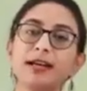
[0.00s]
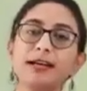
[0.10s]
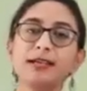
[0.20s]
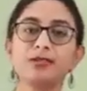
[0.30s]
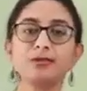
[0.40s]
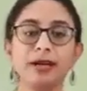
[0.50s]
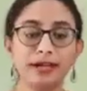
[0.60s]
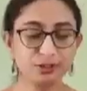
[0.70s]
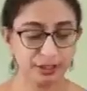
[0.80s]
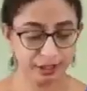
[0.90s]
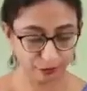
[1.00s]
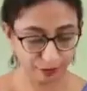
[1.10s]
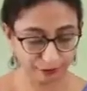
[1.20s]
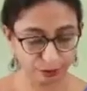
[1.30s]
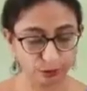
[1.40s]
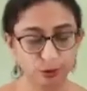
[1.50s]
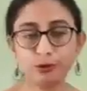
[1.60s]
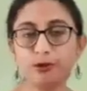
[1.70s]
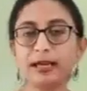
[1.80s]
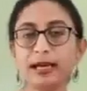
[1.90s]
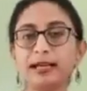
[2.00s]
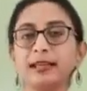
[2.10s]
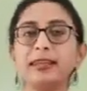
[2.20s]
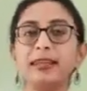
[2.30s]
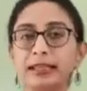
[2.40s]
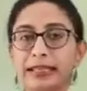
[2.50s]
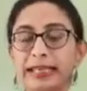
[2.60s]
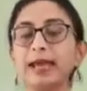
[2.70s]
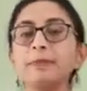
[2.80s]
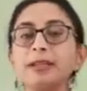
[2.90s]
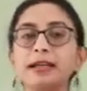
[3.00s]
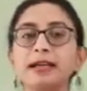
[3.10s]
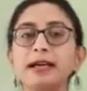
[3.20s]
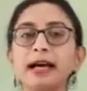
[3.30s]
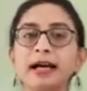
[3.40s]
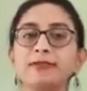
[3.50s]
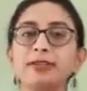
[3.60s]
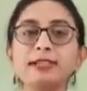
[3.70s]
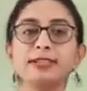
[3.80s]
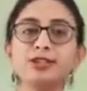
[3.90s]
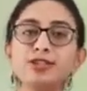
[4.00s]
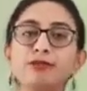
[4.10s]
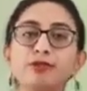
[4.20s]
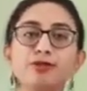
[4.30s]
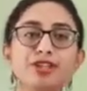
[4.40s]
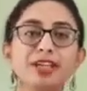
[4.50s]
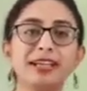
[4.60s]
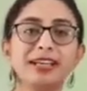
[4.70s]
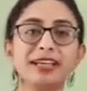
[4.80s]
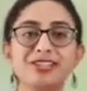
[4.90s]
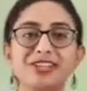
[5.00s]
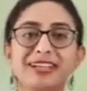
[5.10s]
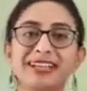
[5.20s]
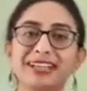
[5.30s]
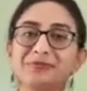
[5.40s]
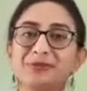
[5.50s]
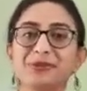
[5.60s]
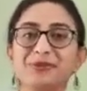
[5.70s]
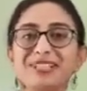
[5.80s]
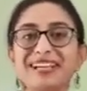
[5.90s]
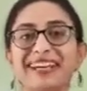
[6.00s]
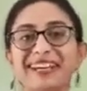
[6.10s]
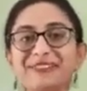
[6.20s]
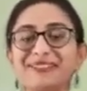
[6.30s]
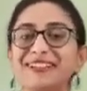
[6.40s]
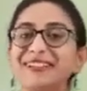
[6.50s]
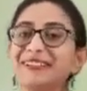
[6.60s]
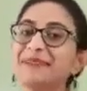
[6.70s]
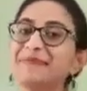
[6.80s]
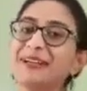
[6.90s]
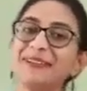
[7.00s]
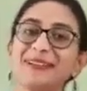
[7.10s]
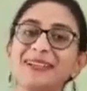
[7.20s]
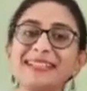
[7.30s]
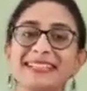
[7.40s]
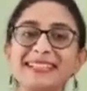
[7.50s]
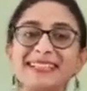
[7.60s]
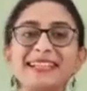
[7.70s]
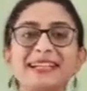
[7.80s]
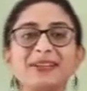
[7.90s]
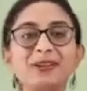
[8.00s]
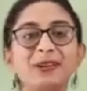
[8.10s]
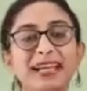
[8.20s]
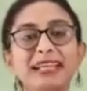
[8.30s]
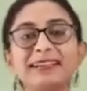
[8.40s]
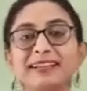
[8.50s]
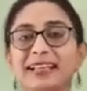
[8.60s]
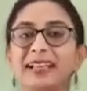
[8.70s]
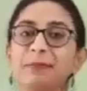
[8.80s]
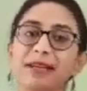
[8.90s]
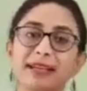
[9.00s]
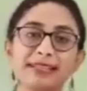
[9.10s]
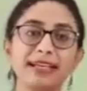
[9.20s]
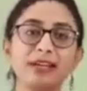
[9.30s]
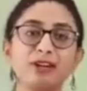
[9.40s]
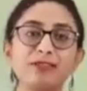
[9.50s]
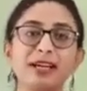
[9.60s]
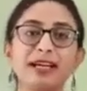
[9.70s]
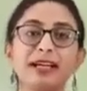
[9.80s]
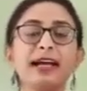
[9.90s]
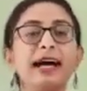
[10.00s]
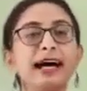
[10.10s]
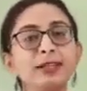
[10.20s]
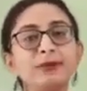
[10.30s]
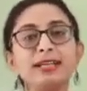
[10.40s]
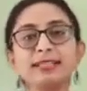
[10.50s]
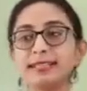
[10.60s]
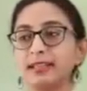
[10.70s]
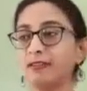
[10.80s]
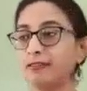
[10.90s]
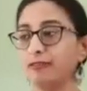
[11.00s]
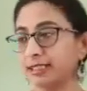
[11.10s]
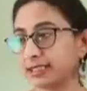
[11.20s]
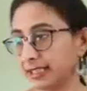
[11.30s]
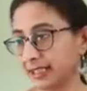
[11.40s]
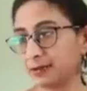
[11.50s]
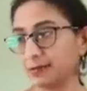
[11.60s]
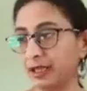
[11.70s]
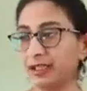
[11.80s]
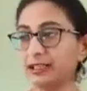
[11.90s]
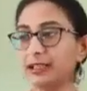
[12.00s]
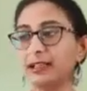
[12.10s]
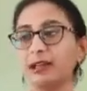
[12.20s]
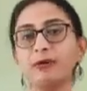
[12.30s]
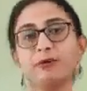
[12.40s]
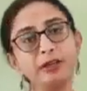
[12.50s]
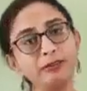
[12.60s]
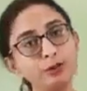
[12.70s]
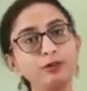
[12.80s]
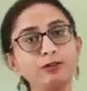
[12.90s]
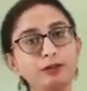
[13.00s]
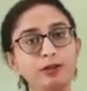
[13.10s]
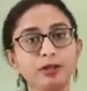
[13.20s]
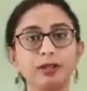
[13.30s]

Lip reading: So actually, if you have to go to that depth, I will suggest you few genetic engineering textbooks which I referred during my college days. You'll get an in-depth understanding of that. Otherwise, if we start explaining that now, it will go for